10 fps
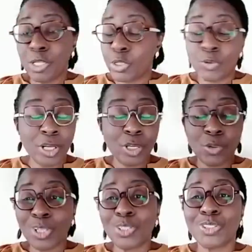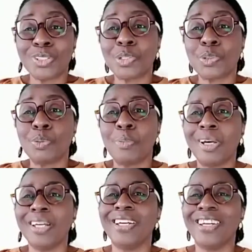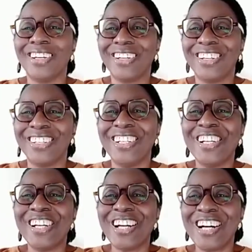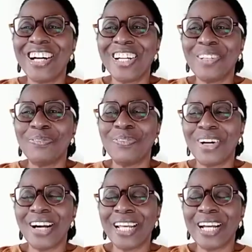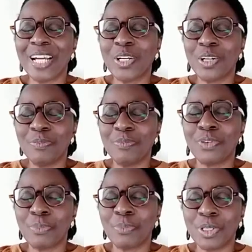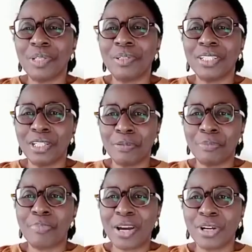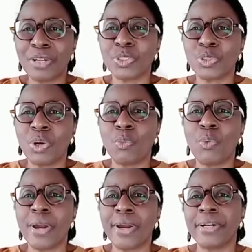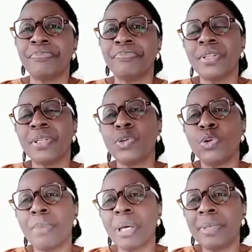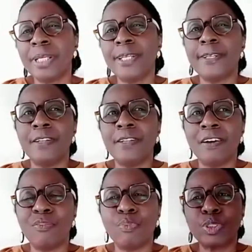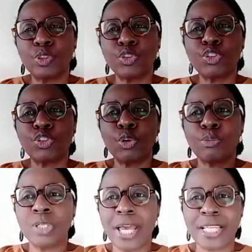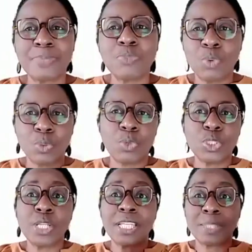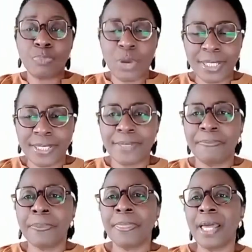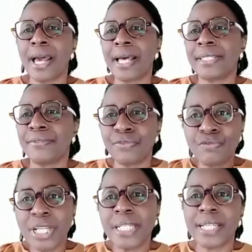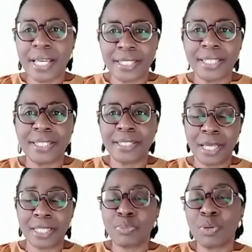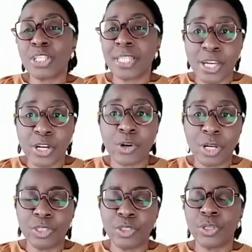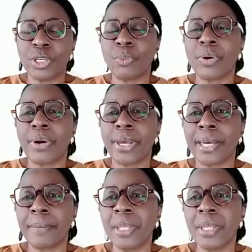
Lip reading: Great question, Cuba. I come from a background as well where, you know, maybe love wasn't shown, wasn't expressed as freely as it's expressed here in the UK where I am.